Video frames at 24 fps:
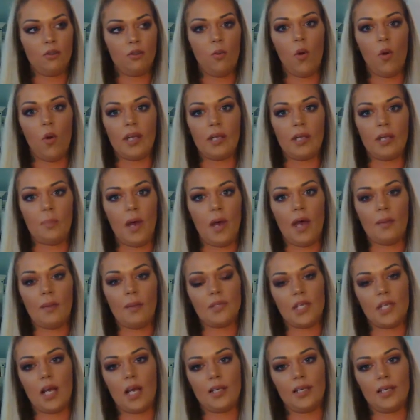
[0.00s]
20 pop
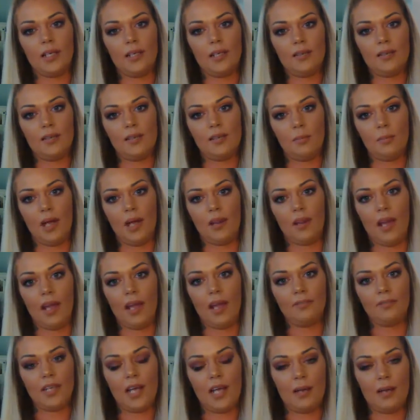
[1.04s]
sockets in my
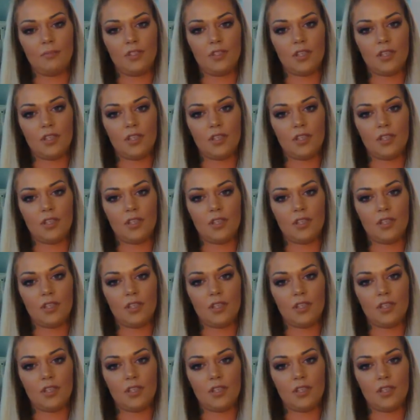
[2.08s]
lifetime.